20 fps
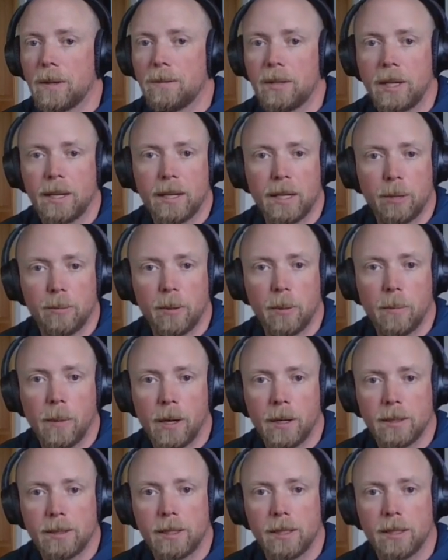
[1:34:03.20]
you can't help out
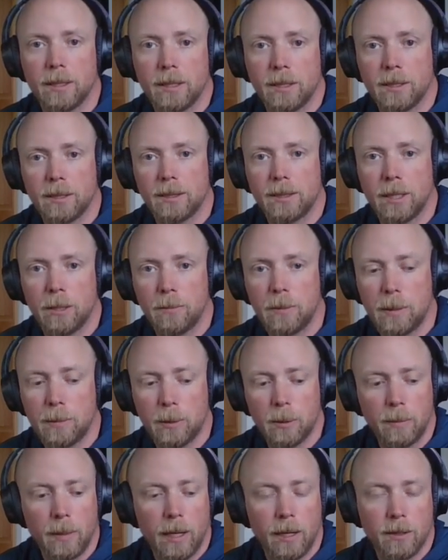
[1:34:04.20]
monetarily, just tell
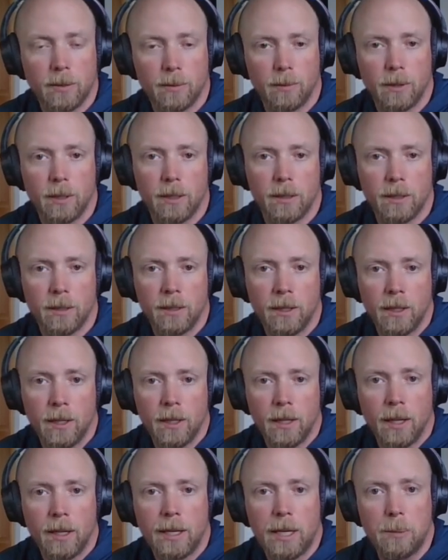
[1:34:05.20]
people about us. We're going to
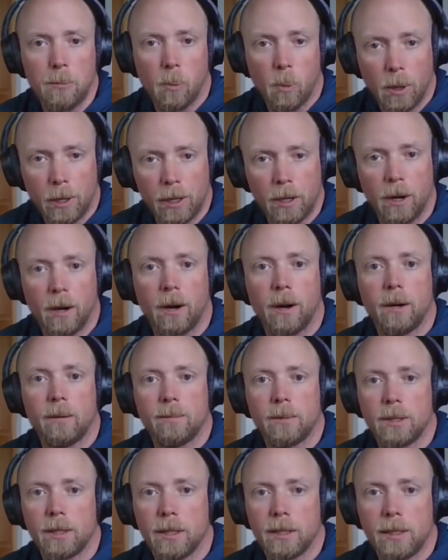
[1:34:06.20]
keep working hard.
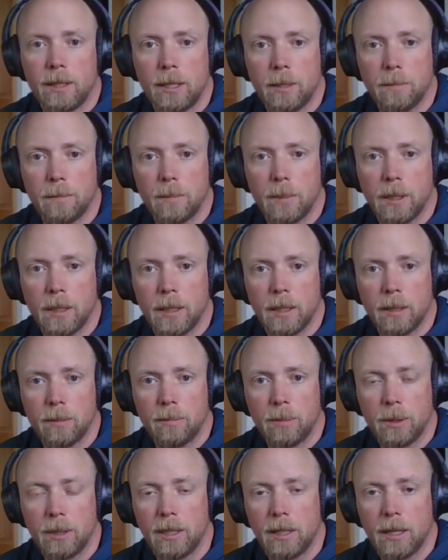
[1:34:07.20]
We're going to keep uh,
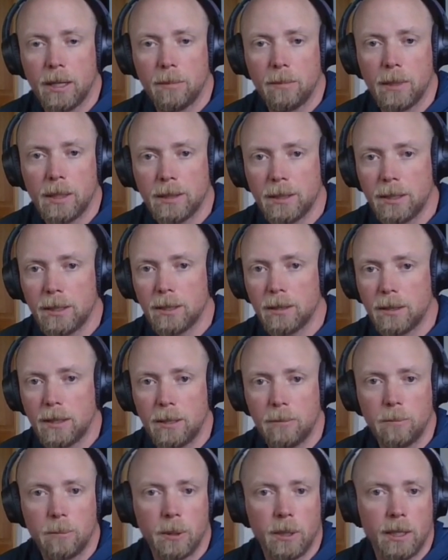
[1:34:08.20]
putting out messages,
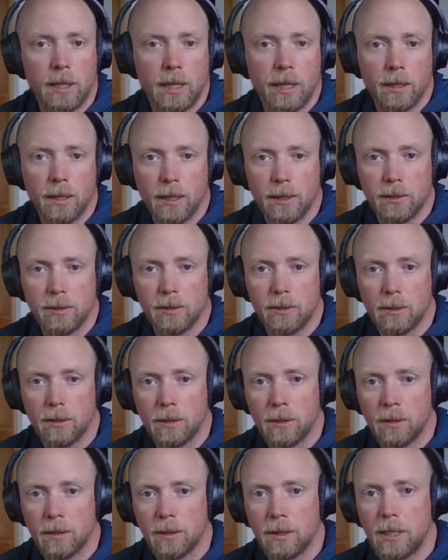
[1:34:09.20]
keep putting out lessons
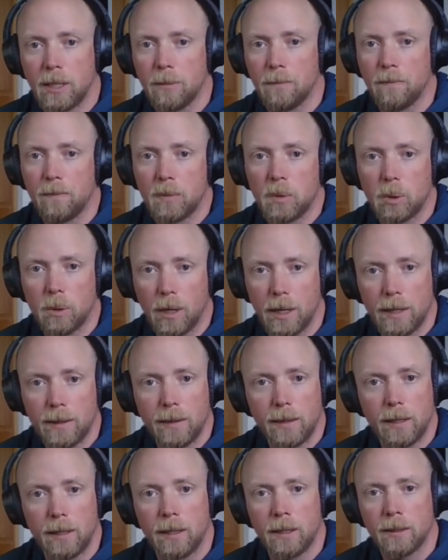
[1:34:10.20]
learned, keep trying
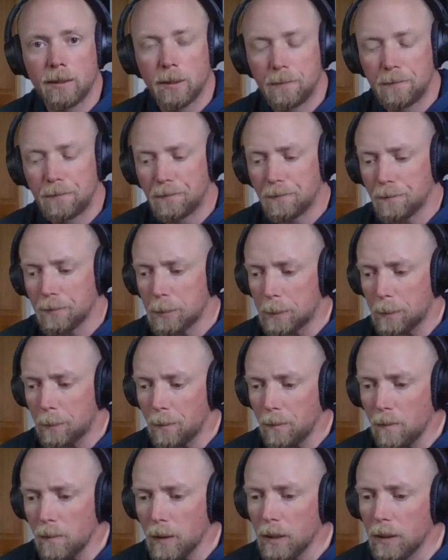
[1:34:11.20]
things.
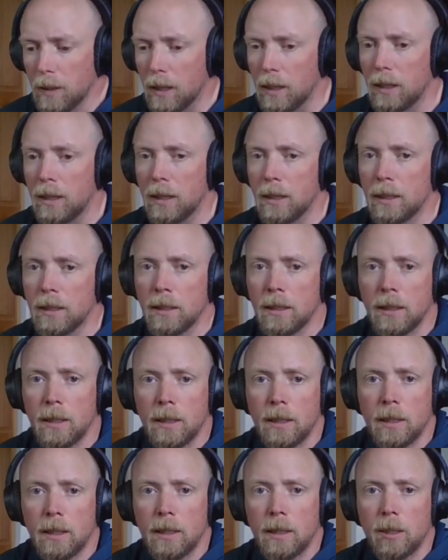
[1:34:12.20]
Uh,
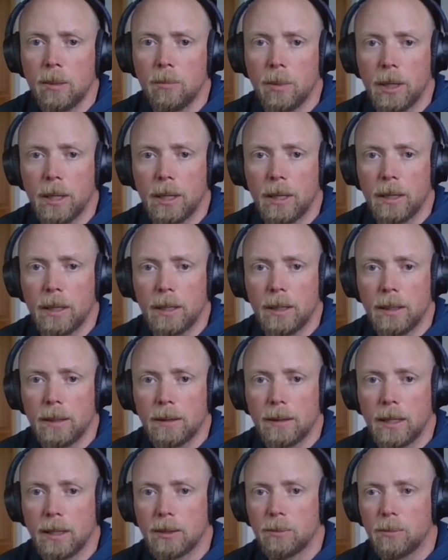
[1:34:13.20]
but uh,
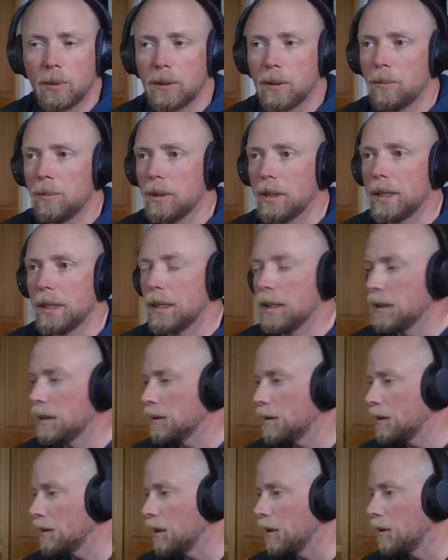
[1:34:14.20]
that's what the plan is.
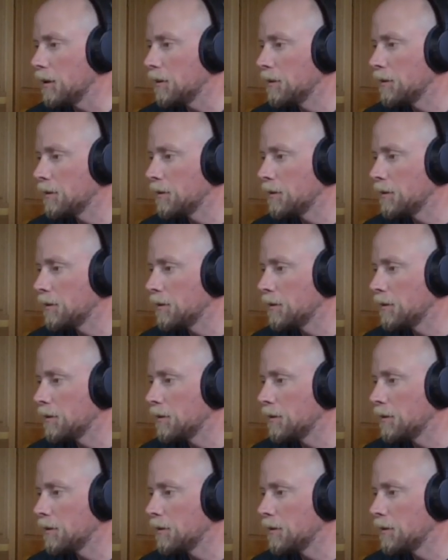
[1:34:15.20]
So